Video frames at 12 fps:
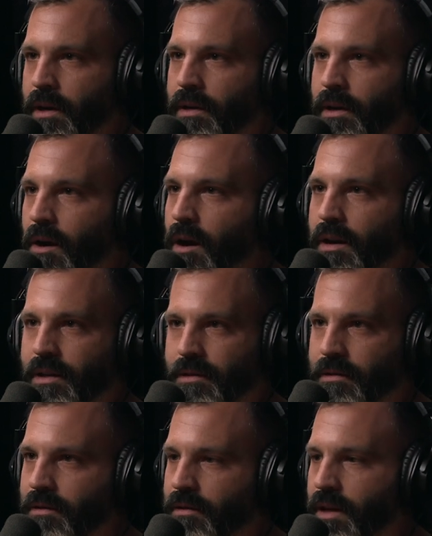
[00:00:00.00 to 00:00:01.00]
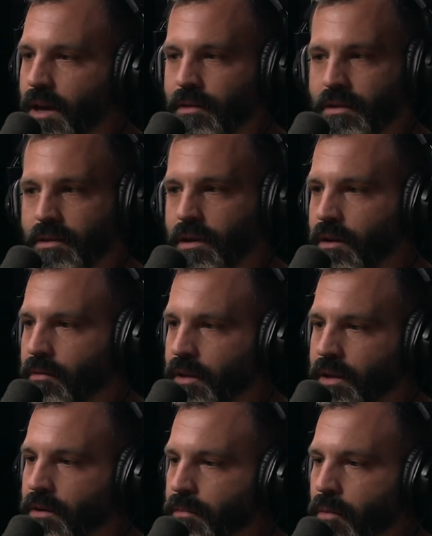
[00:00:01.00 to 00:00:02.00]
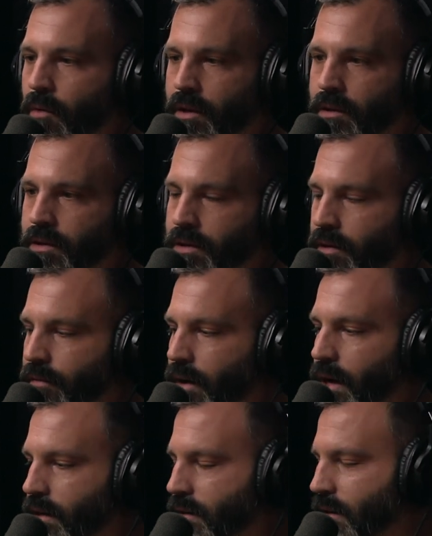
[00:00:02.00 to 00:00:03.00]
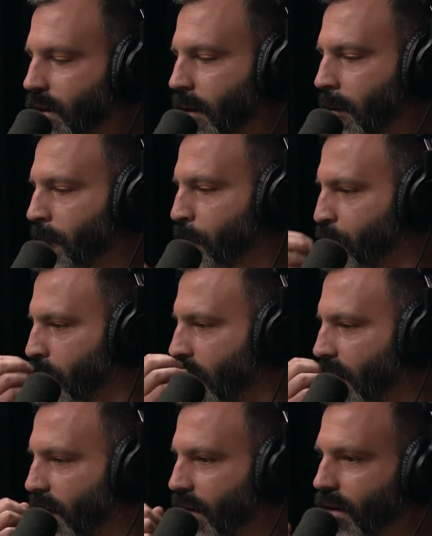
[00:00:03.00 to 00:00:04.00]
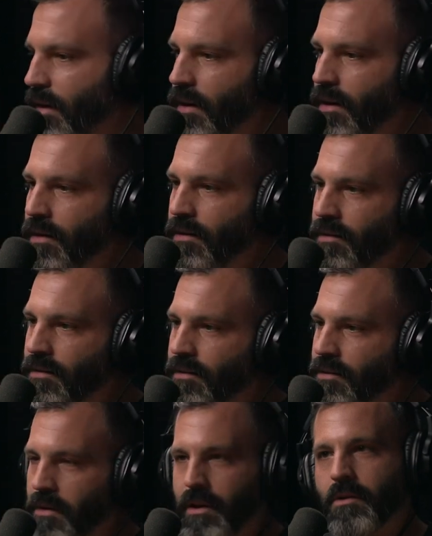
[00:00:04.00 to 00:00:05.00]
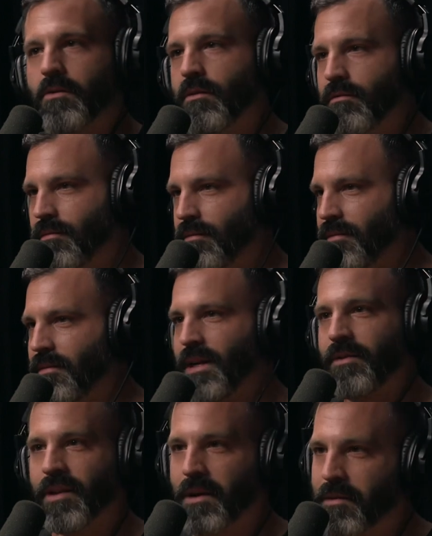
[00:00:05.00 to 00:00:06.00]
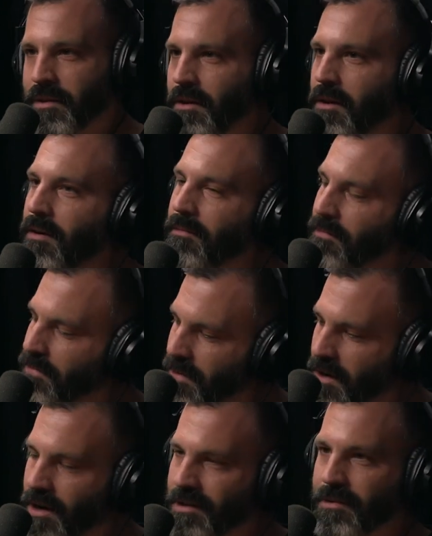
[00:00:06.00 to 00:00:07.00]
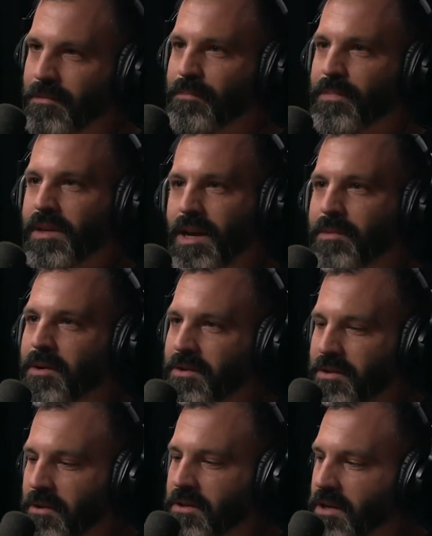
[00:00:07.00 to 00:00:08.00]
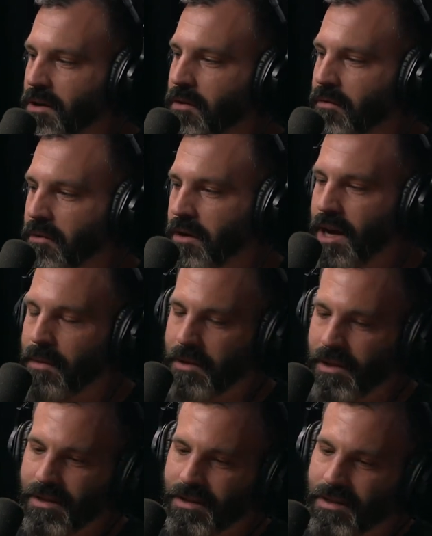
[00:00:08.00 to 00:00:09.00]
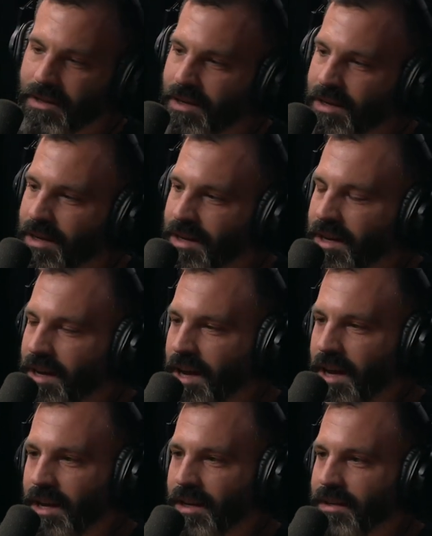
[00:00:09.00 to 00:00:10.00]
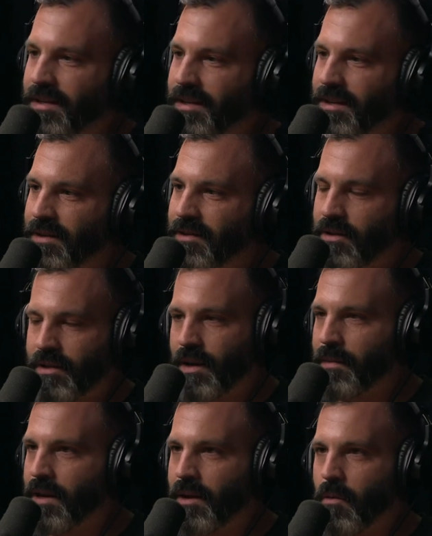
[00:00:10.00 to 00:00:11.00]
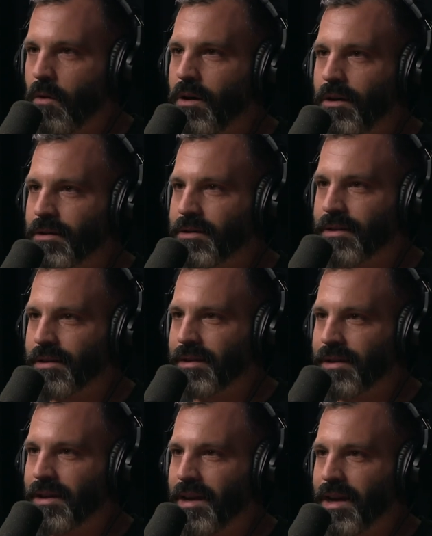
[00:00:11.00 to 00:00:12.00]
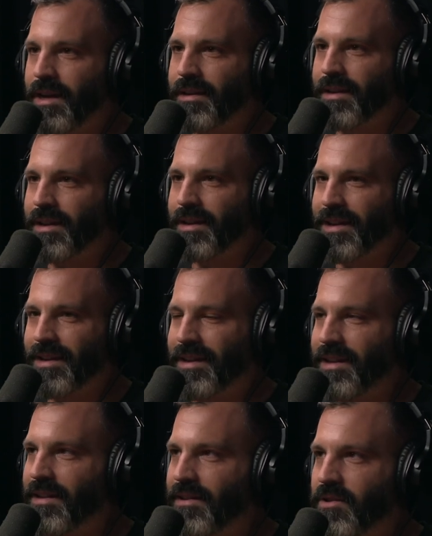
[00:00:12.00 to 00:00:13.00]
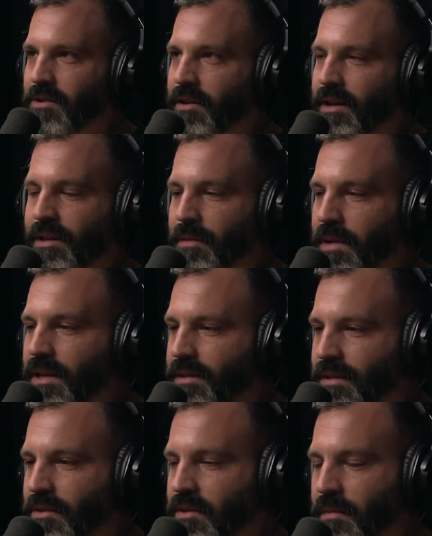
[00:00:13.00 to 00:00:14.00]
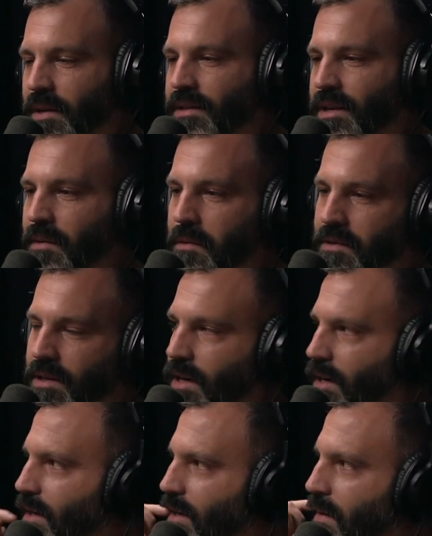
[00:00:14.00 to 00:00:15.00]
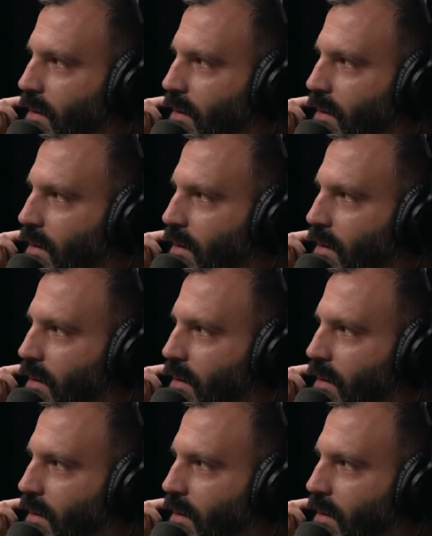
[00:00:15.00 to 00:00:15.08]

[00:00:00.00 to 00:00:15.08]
and honest. Gave us a ton of really good pointers and advice. And uh, so we're like, cool, whatever. That was a call. Awesome kept our search going for an ambulance and just kept hitting walls. And in the mean during the meantime, it was like